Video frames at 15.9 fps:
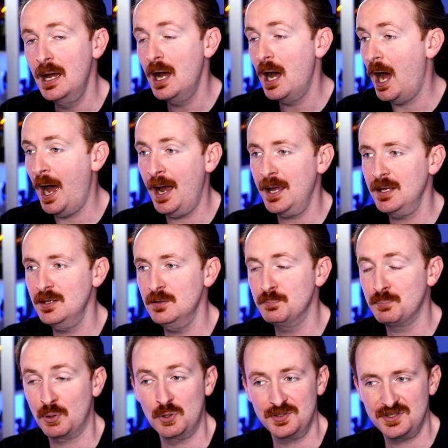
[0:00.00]
I
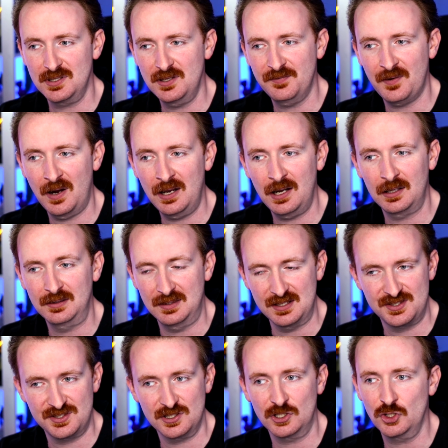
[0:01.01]
personally find I
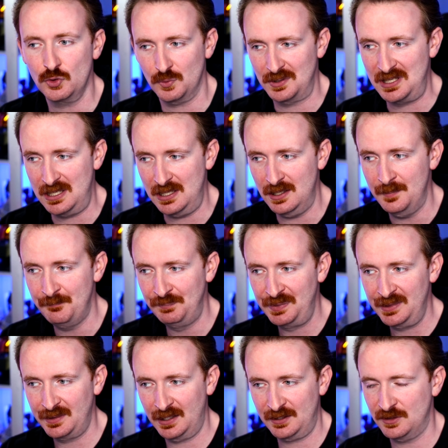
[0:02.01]
disagree.
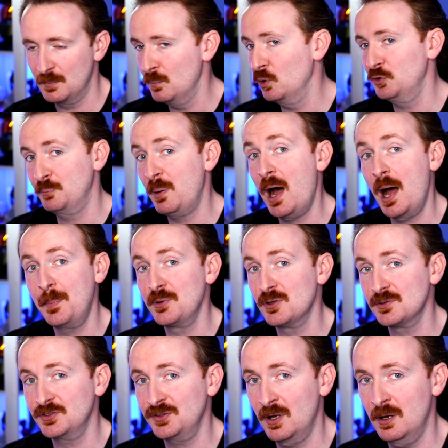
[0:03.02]
Like, the most popular
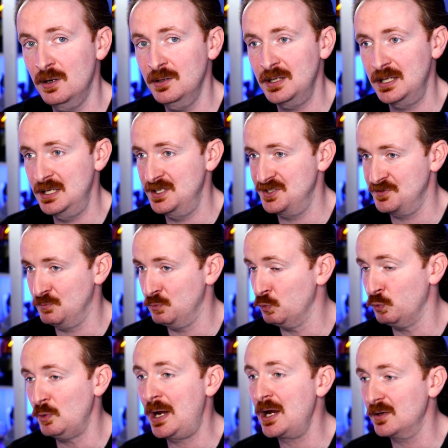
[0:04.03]
song is
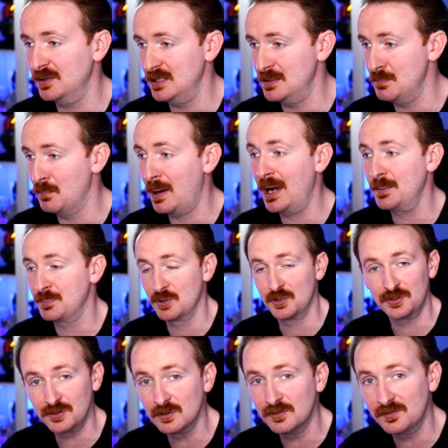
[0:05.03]
rarely my
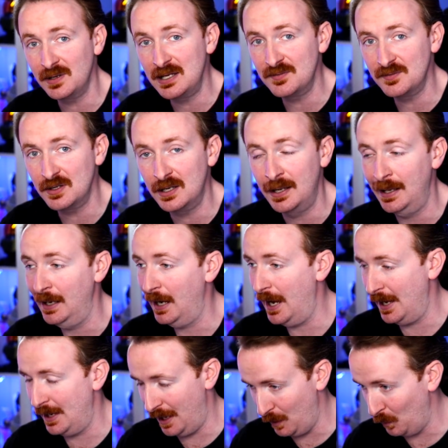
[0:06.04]
personal favorite,
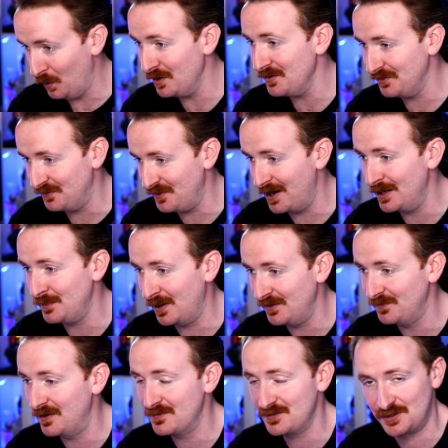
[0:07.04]
and I want to find my
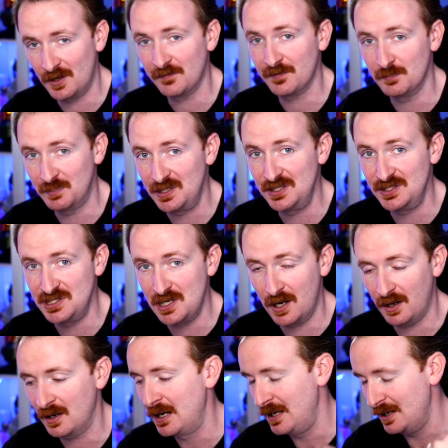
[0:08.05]
favorite song from
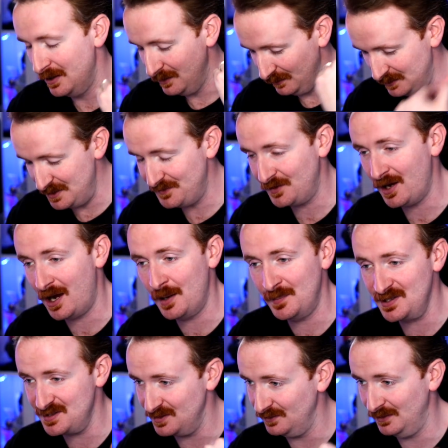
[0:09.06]
PGR. Leave
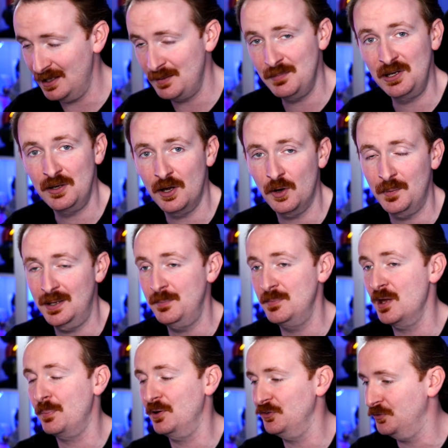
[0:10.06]
comments, let me know, hit me
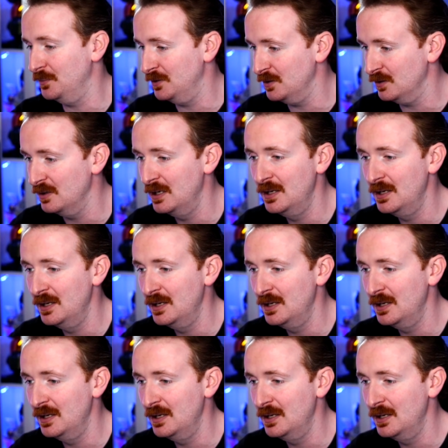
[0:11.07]
up on Twitter,